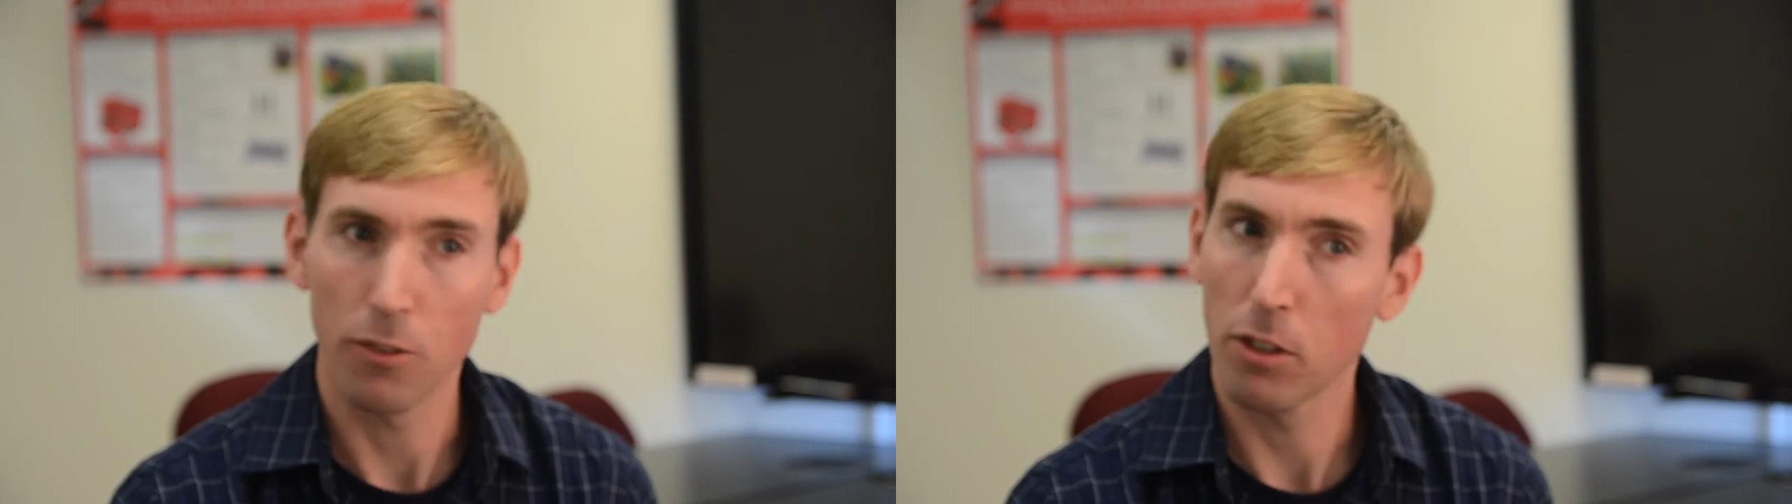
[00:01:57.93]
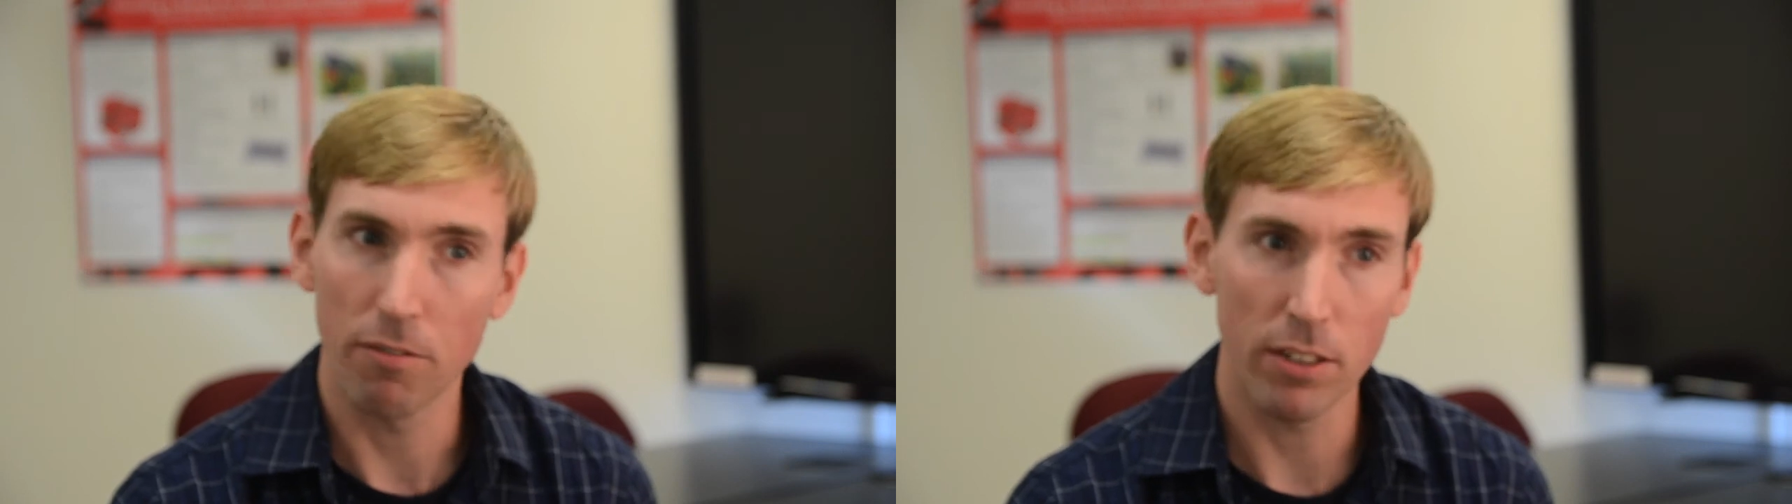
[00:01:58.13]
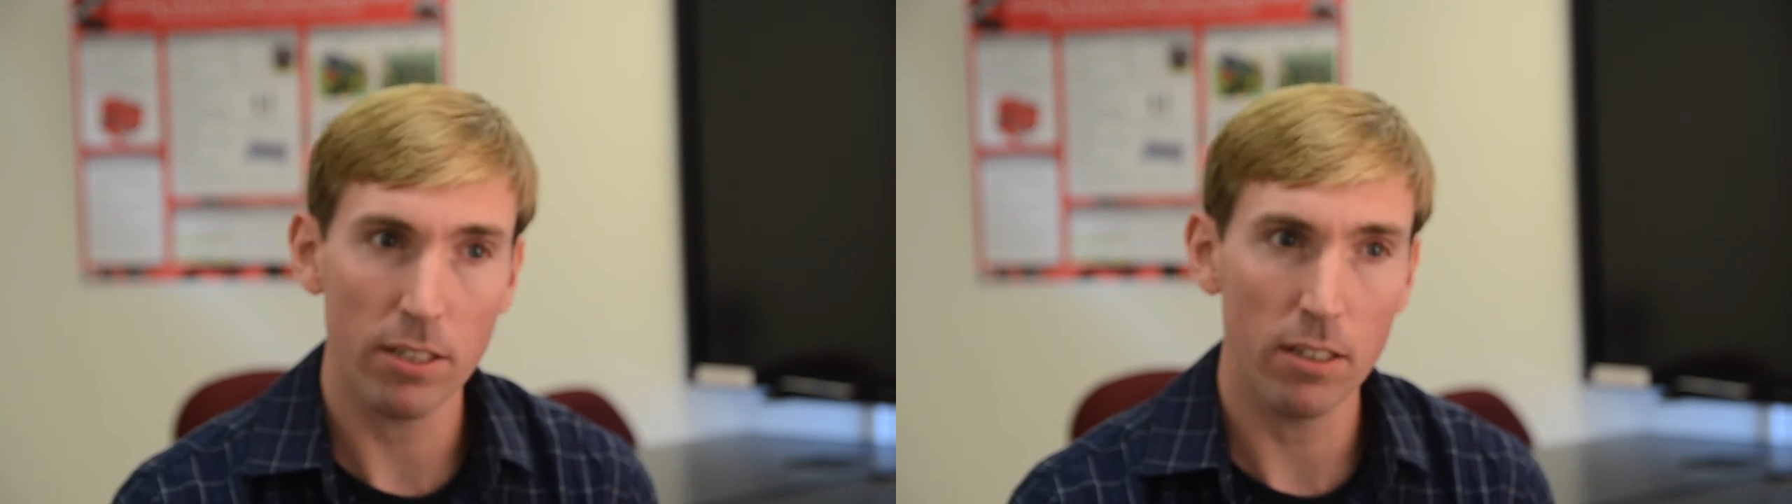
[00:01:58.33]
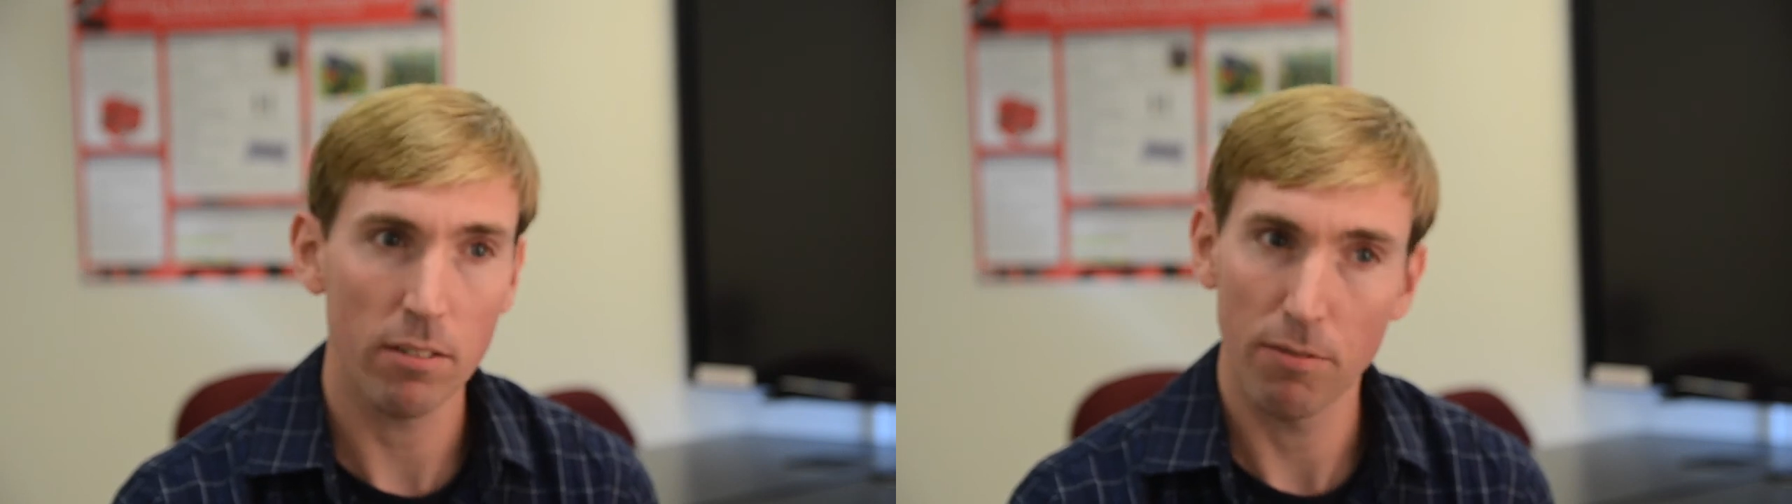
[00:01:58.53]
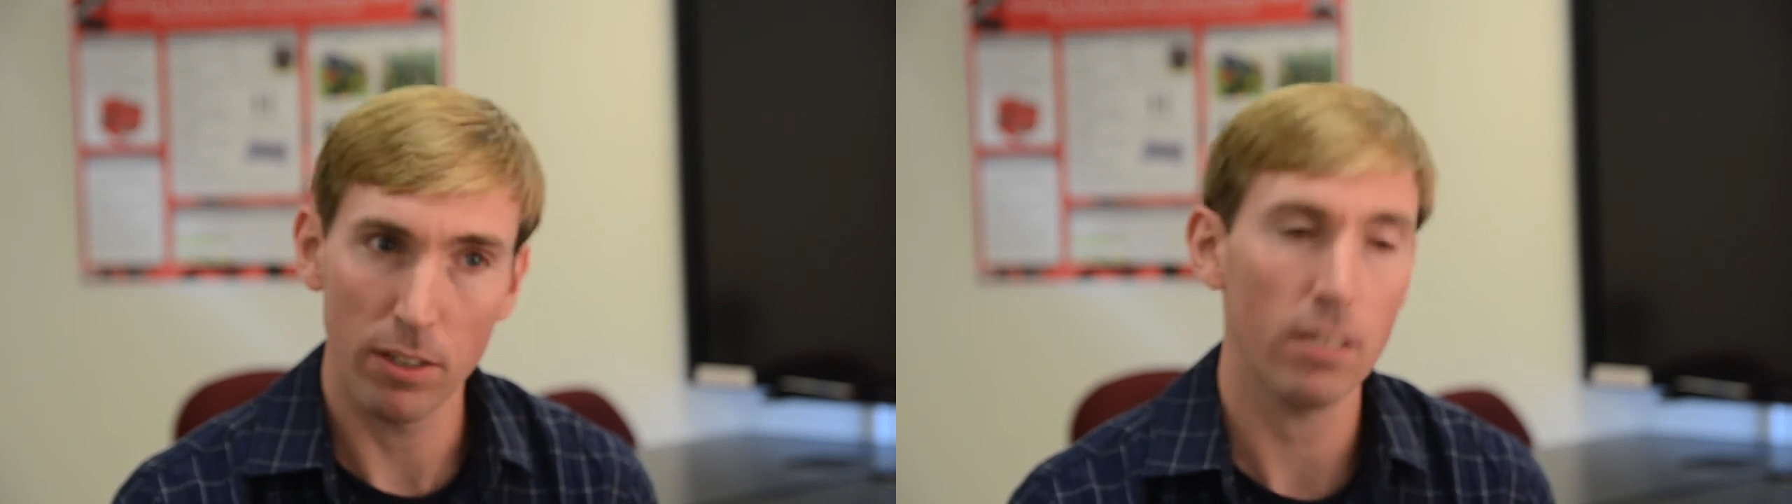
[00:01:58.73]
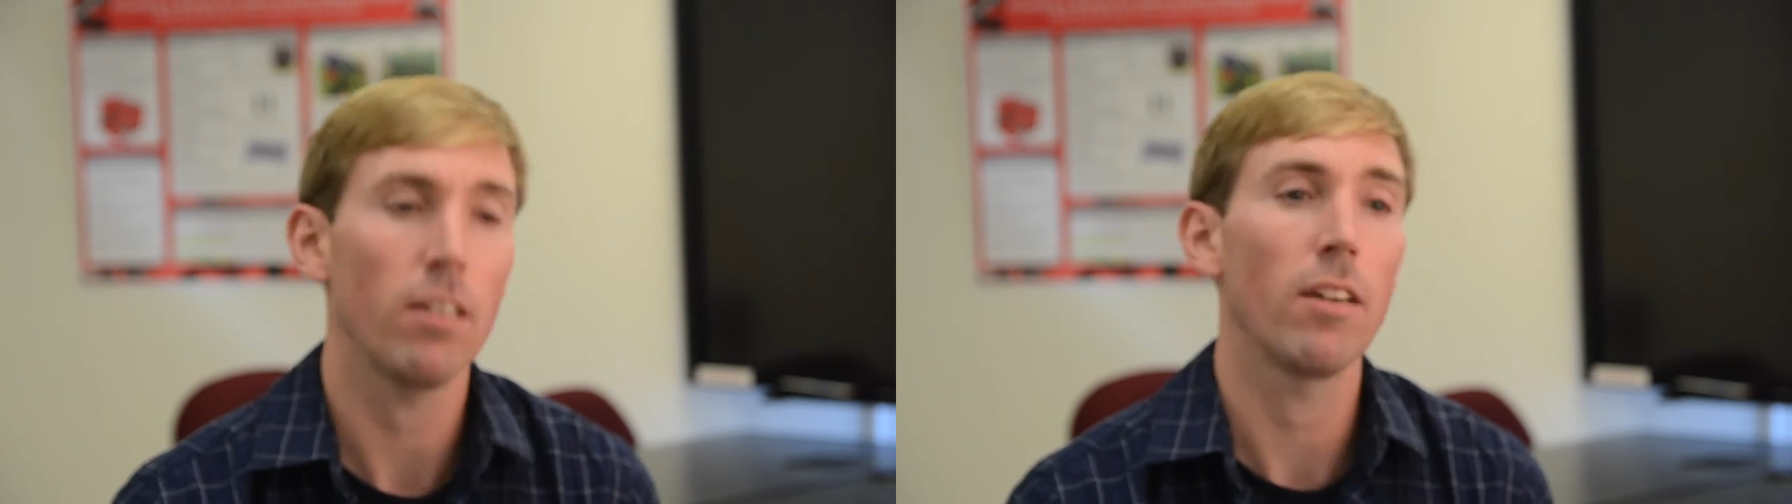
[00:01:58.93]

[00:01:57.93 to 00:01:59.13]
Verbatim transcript: you can visit, visit.